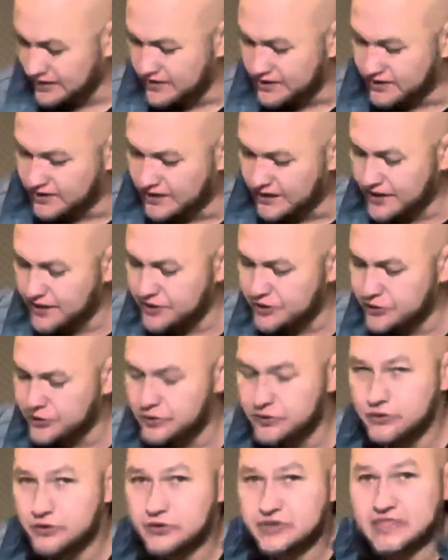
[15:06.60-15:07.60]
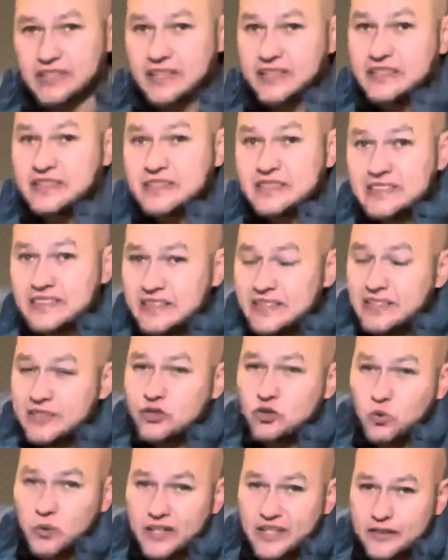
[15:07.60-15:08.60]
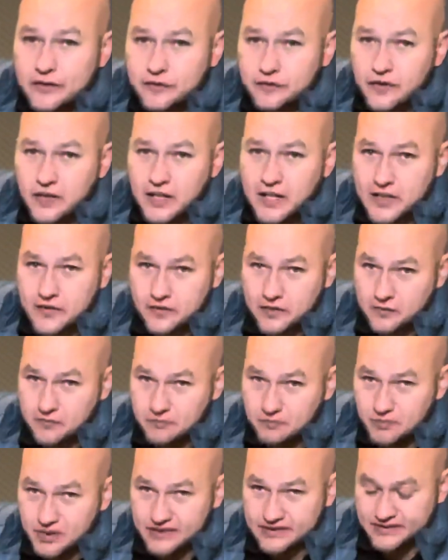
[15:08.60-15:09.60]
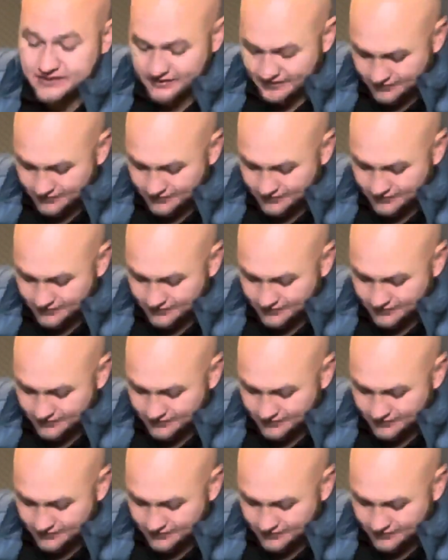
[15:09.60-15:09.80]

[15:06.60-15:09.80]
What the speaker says: they use a T25 bit.